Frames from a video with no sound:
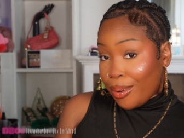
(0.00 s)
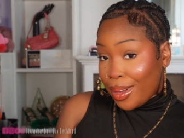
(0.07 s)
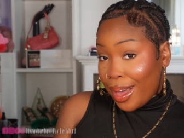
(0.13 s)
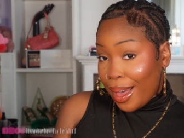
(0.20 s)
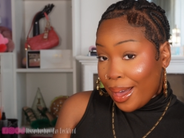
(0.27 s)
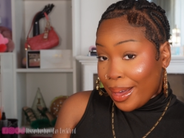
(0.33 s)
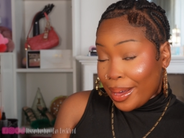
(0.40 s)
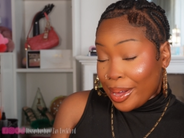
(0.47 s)

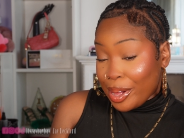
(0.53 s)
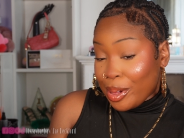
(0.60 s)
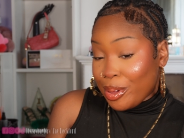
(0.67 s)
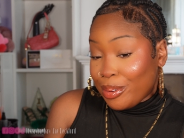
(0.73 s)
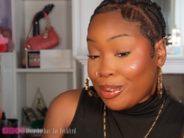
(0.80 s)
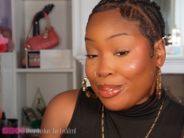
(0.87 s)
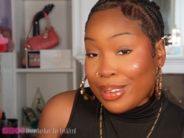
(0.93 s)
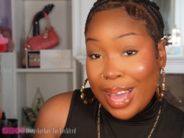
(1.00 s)
Okay,
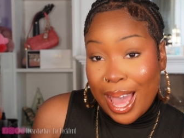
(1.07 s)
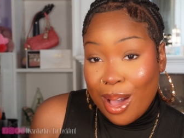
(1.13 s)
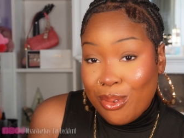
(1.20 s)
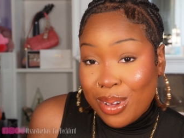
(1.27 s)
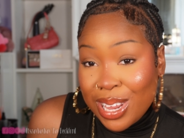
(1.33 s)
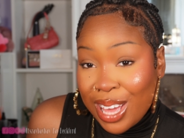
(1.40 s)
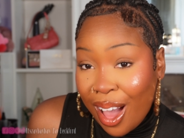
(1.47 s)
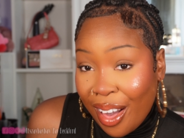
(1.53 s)
okay.
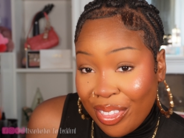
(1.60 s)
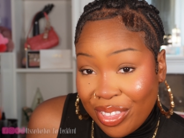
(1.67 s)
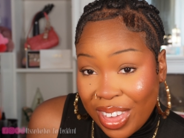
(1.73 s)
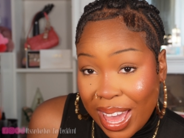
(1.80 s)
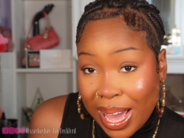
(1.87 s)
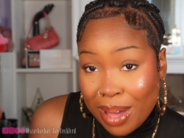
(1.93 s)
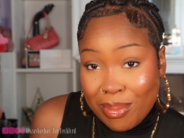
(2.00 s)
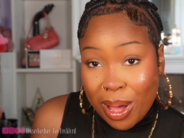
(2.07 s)
What do y'all
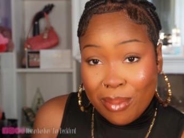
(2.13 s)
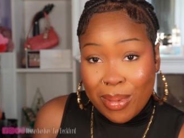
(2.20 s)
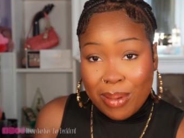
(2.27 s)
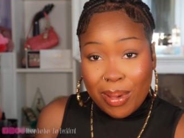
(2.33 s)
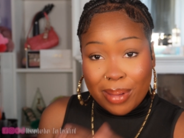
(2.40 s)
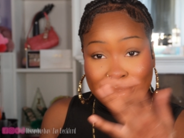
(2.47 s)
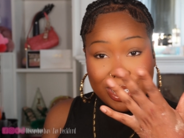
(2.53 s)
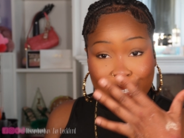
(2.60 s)
think about Made
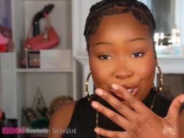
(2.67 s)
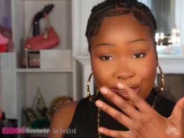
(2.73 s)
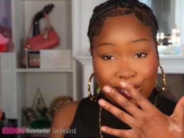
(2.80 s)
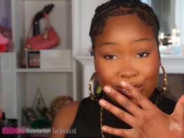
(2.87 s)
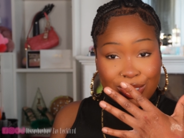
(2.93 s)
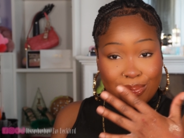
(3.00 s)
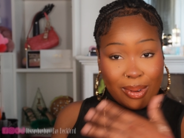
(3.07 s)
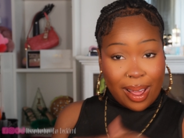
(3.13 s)
by
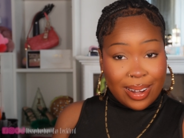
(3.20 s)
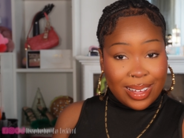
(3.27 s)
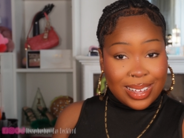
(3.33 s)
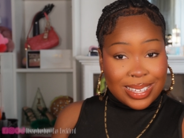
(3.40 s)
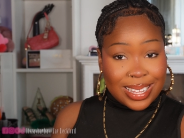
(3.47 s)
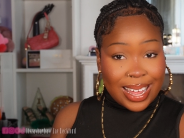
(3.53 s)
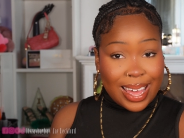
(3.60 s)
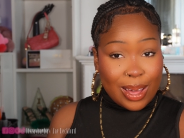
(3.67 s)
Mitchell
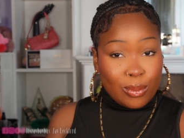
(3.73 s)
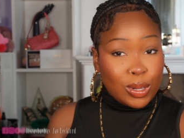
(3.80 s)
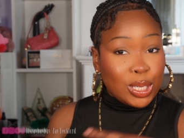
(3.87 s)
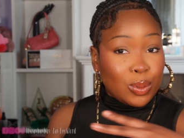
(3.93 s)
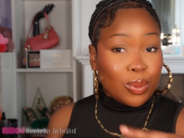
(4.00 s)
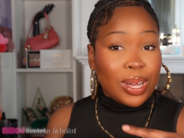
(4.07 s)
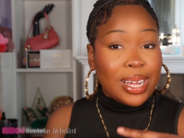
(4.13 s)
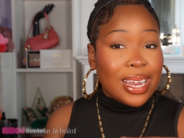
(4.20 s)
products? Like,
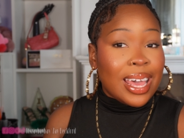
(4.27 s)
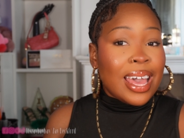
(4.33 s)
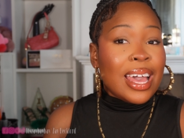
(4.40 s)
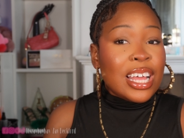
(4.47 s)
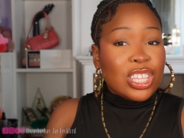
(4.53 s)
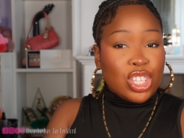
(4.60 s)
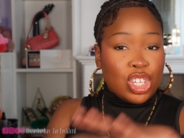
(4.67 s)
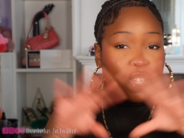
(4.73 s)
which one
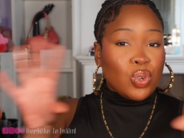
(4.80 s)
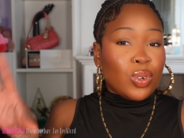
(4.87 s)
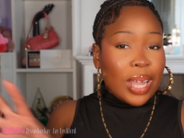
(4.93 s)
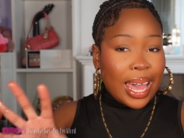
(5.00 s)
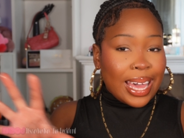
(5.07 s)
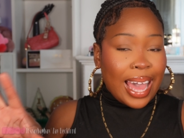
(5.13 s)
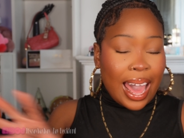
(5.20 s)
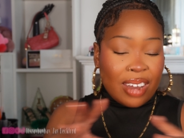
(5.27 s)
do you
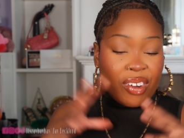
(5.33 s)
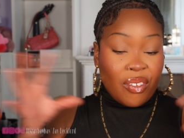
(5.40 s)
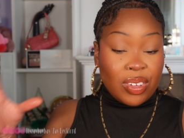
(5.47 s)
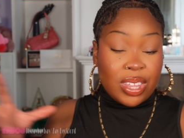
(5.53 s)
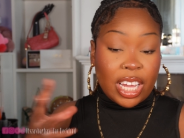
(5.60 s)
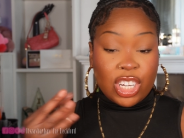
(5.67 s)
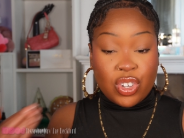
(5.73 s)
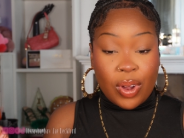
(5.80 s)
like out of
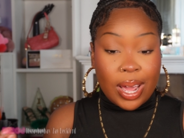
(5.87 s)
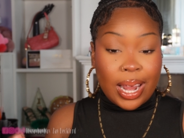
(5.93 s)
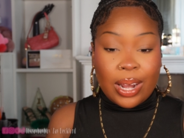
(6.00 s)
everything I tried?